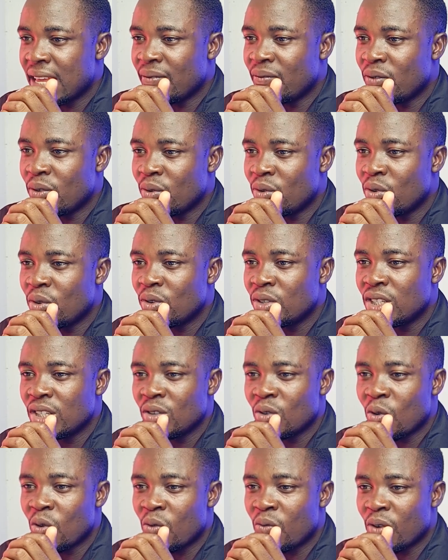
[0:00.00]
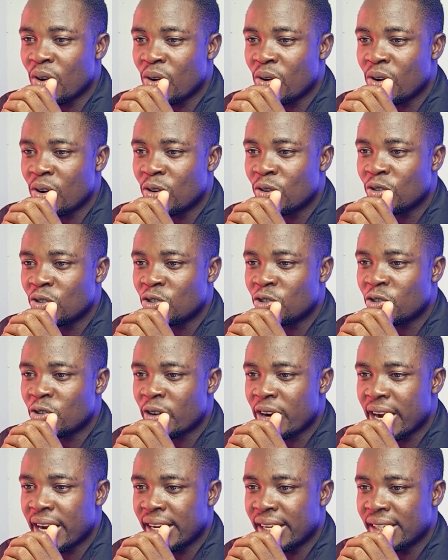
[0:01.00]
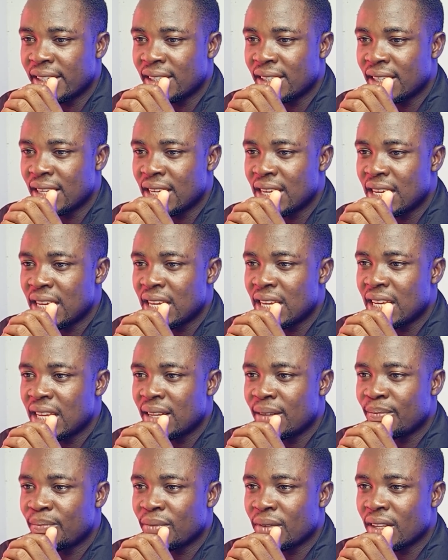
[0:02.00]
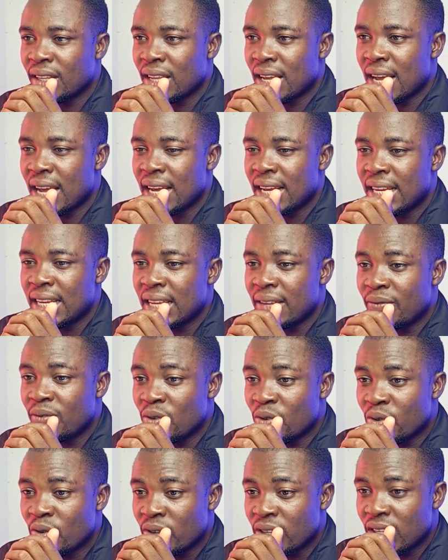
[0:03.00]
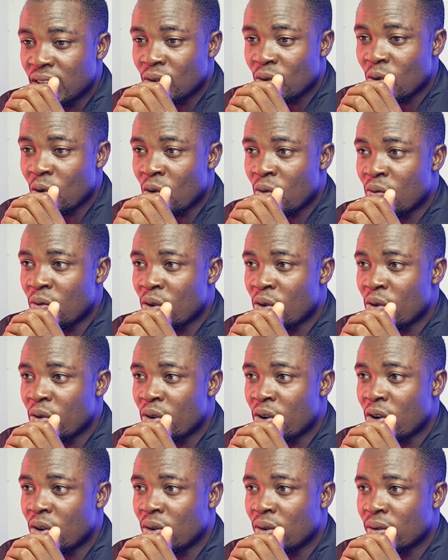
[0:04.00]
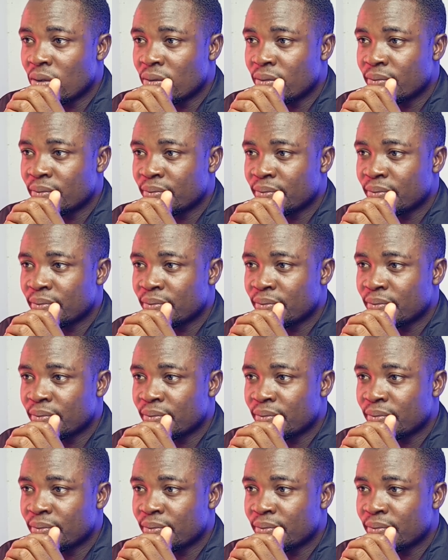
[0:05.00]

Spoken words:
if you know the overall trend, if you know the overall